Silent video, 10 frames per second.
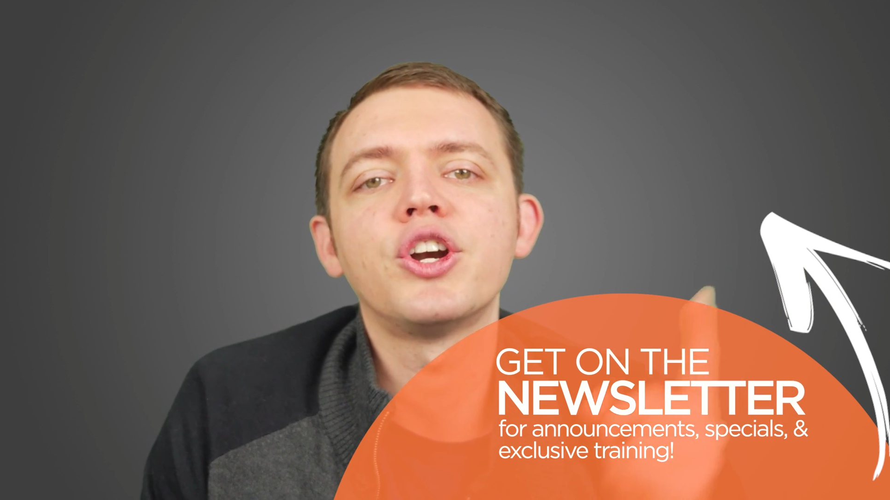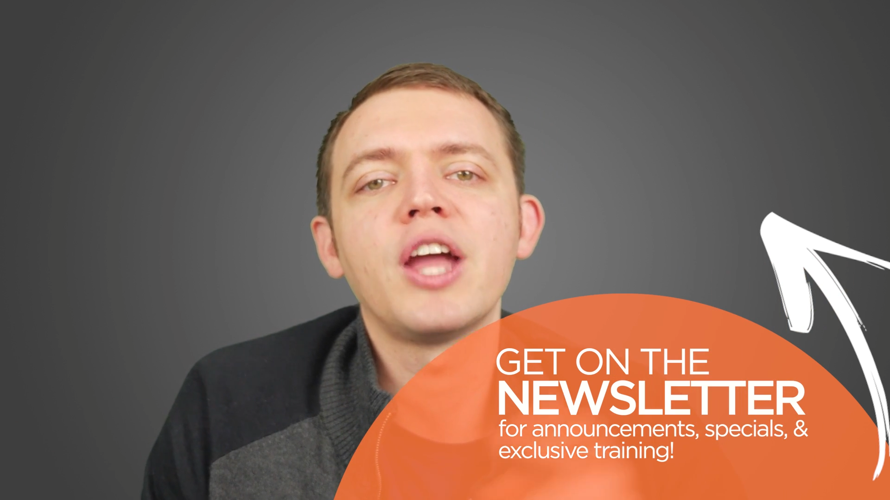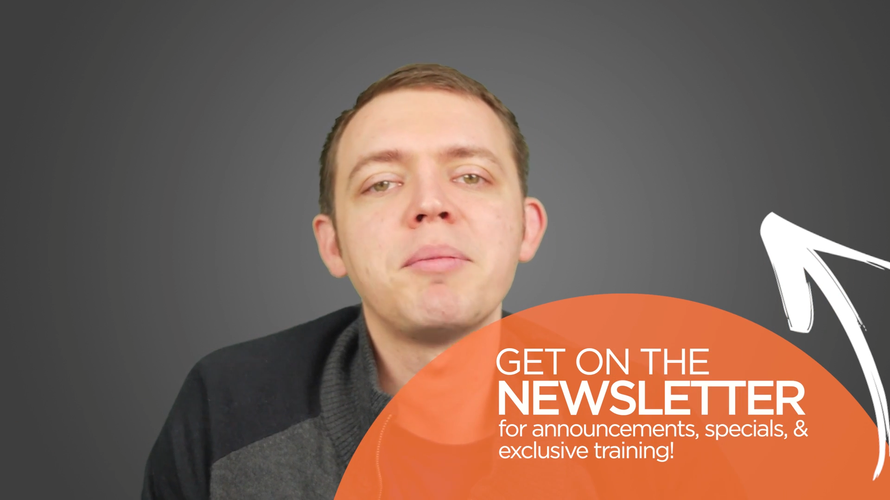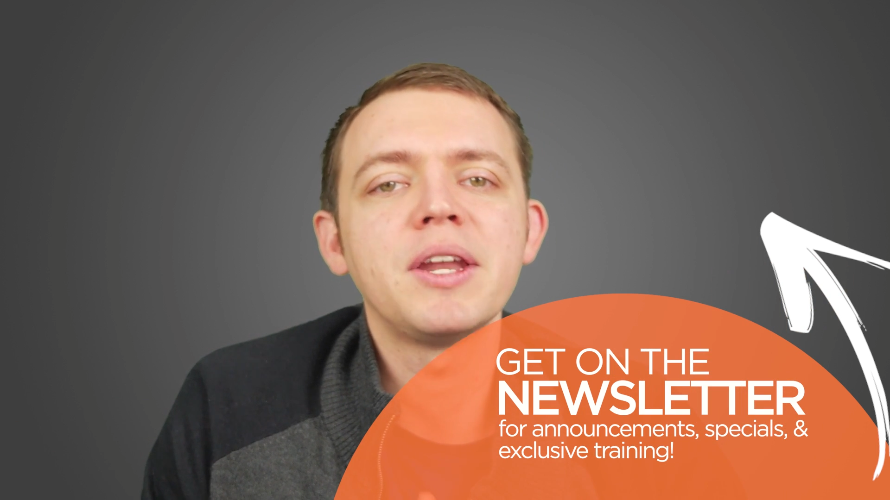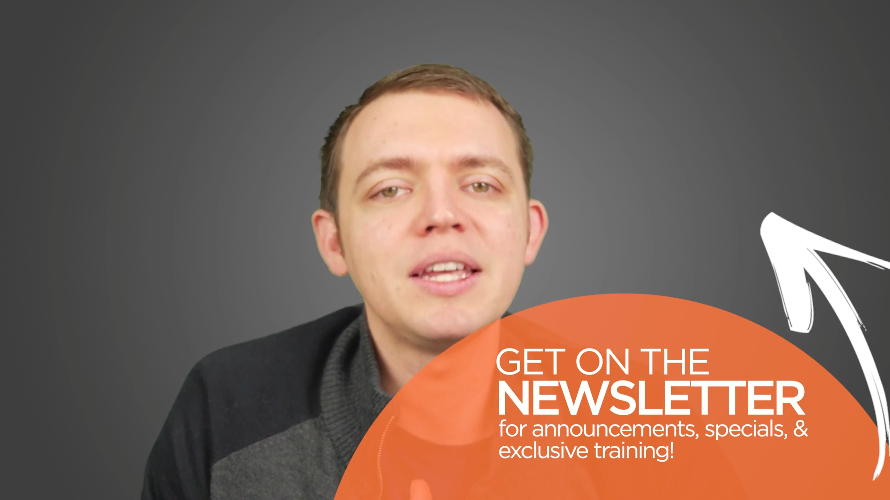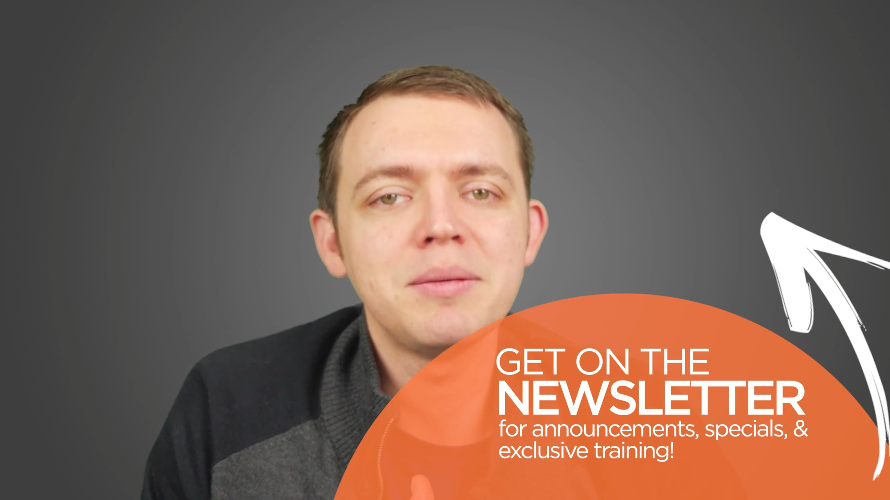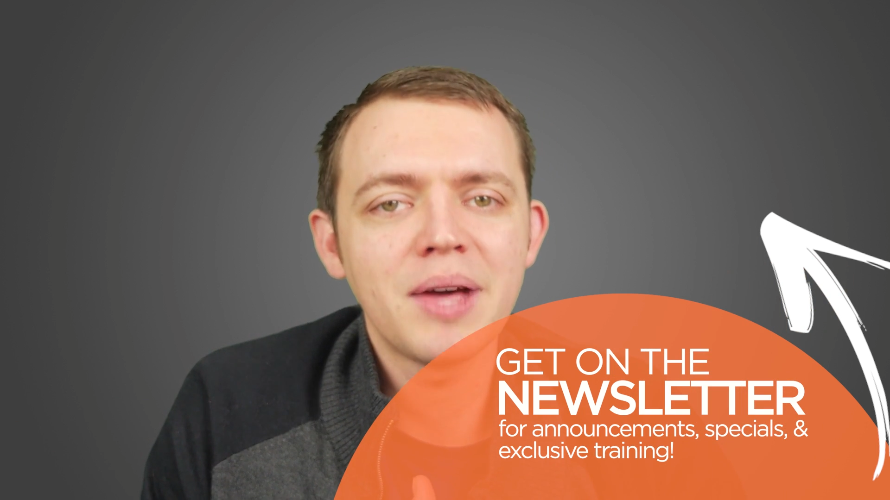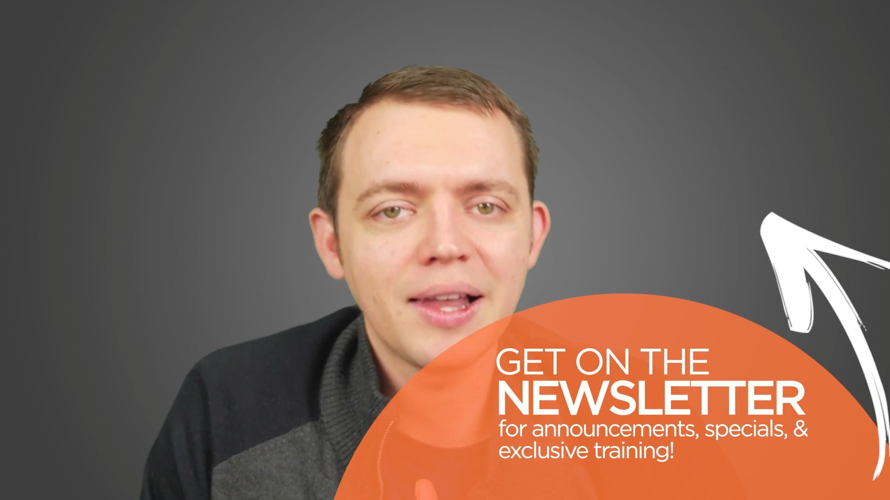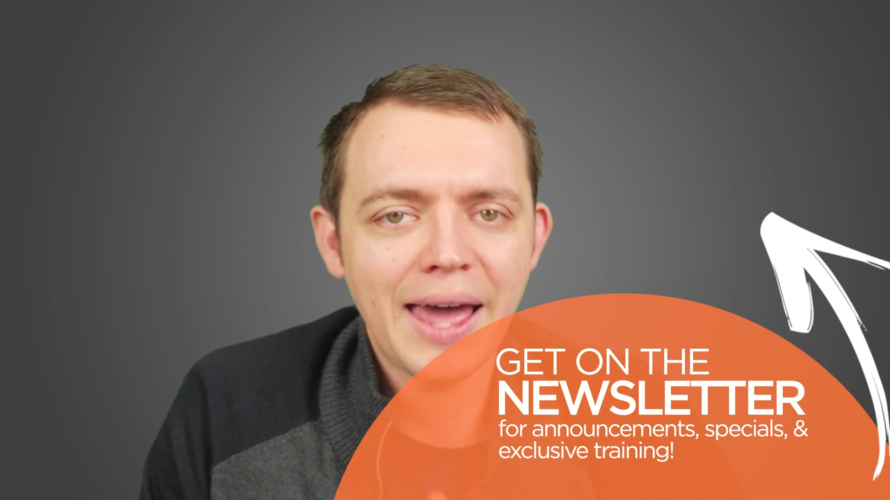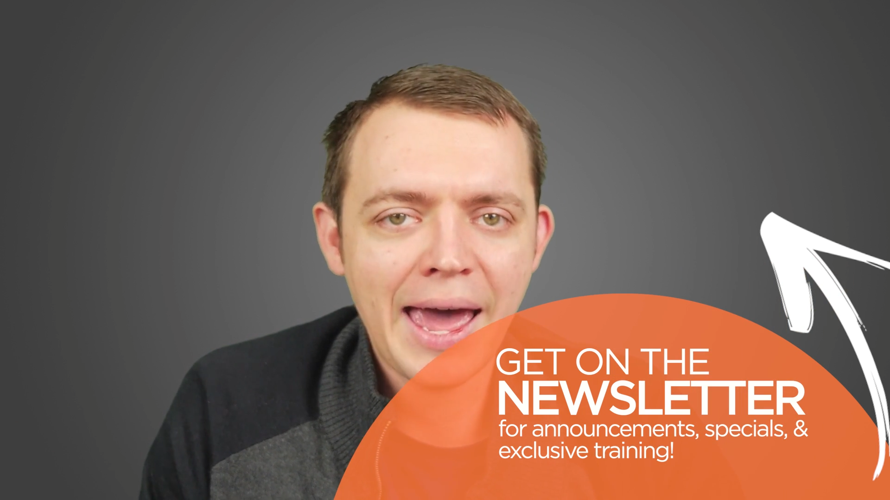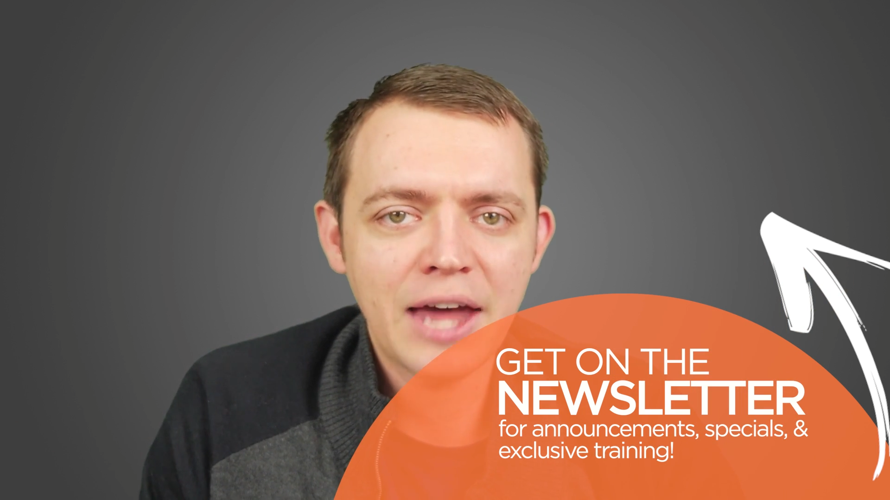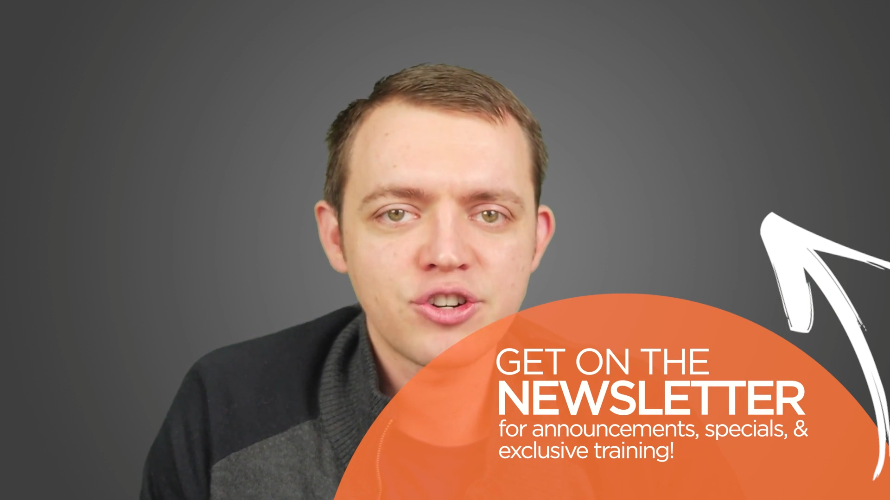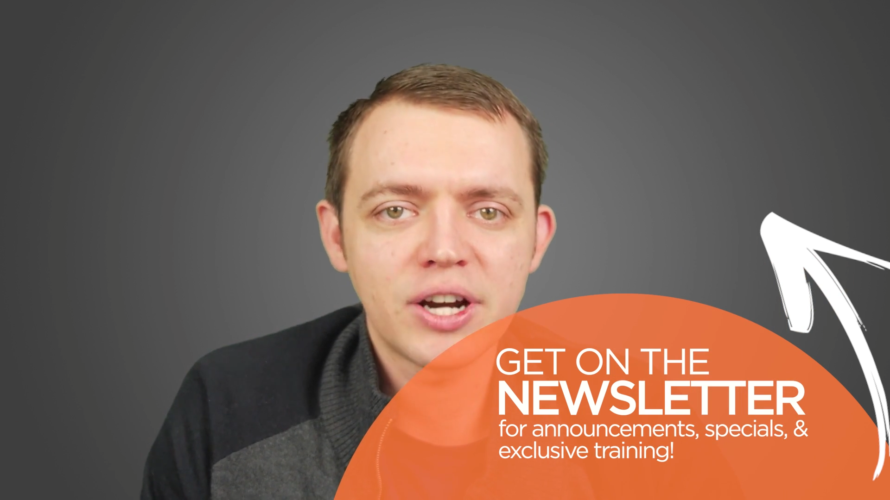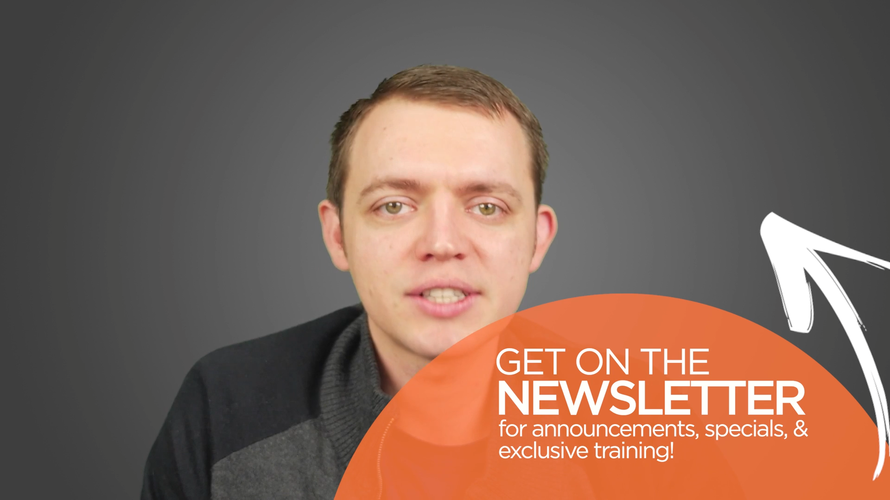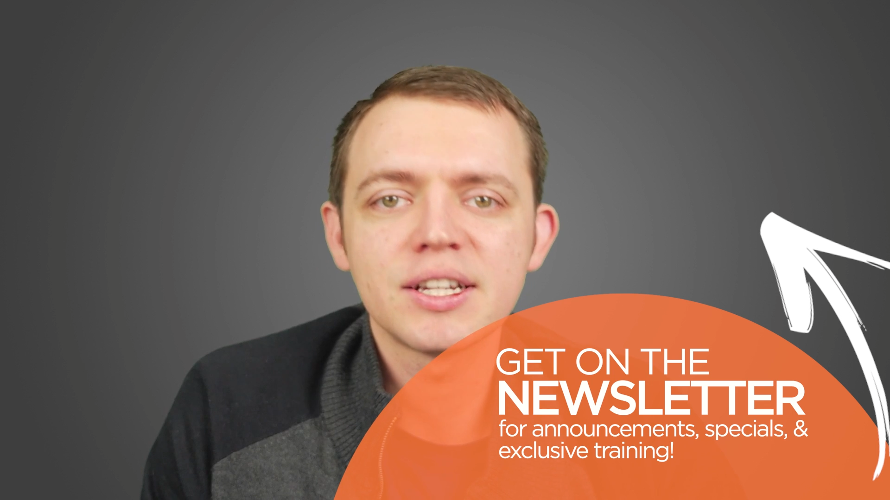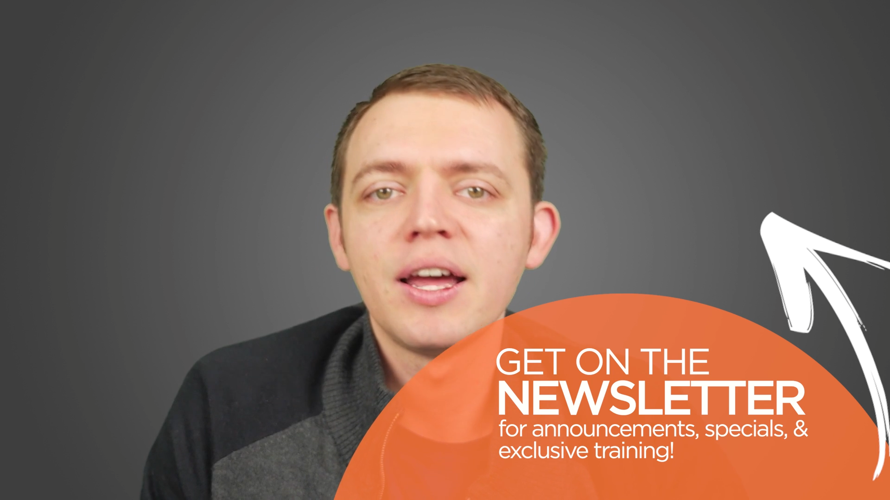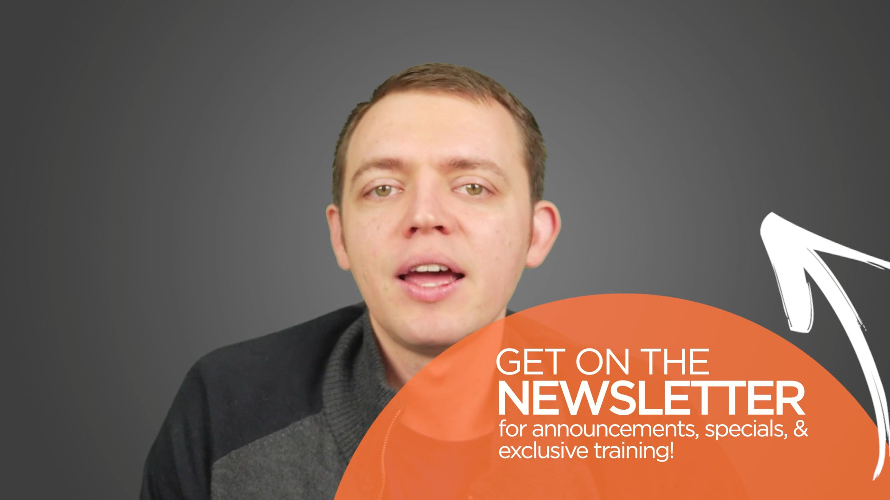name and email address,